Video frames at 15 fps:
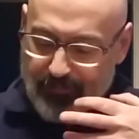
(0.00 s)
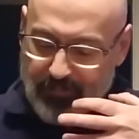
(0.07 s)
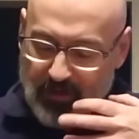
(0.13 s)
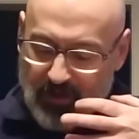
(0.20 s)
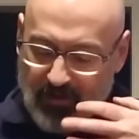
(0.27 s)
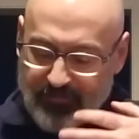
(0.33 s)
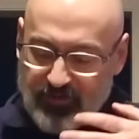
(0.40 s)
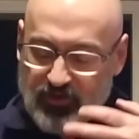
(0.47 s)

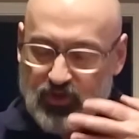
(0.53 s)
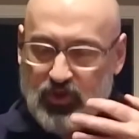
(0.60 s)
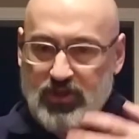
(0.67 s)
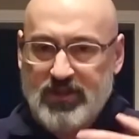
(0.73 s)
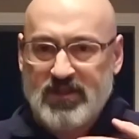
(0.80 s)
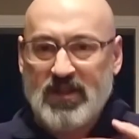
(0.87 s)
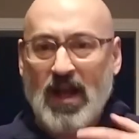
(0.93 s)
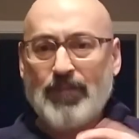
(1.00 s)
I've
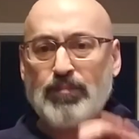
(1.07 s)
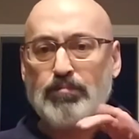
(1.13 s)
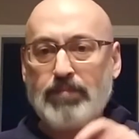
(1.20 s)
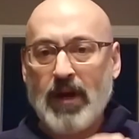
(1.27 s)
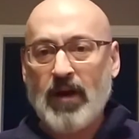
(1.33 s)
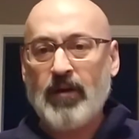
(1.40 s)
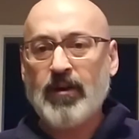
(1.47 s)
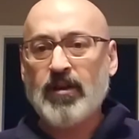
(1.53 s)
stopped
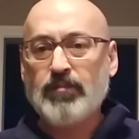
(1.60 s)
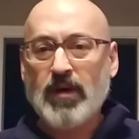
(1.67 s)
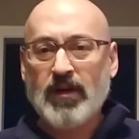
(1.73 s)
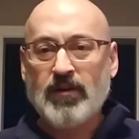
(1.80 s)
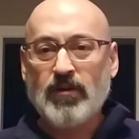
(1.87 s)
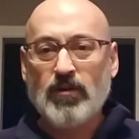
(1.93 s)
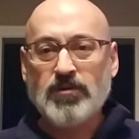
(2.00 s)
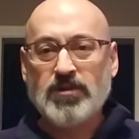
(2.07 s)
burying my
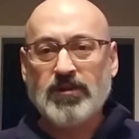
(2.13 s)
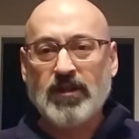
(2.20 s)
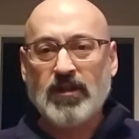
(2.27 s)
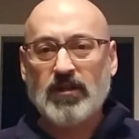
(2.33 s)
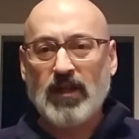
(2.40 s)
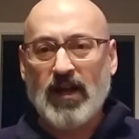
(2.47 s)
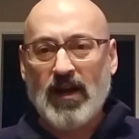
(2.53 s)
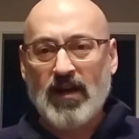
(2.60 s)
nose in the
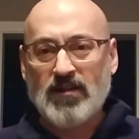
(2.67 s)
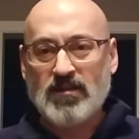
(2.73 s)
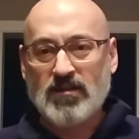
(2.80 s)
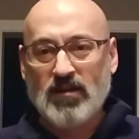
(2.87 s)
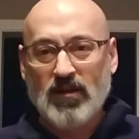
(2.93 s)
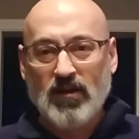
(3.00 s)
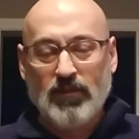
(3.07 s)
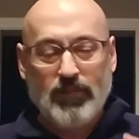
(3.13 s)
glass
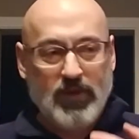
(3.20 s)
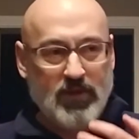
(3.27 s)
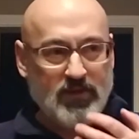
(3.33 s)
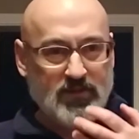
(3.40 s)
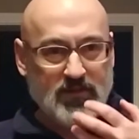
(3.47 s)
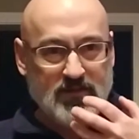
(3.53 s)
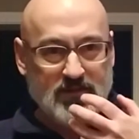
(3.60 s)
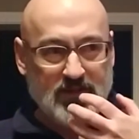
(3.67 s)
because
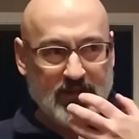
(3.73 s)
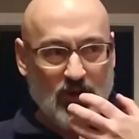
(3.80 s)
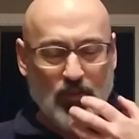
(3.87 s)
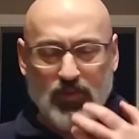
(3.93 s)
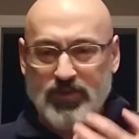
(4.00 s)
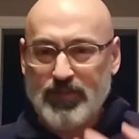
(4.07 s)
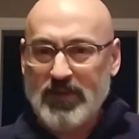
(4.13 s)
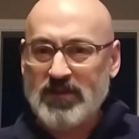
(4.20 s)
it's like
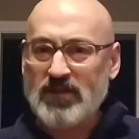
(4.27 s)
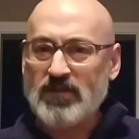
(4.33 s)
almost makes it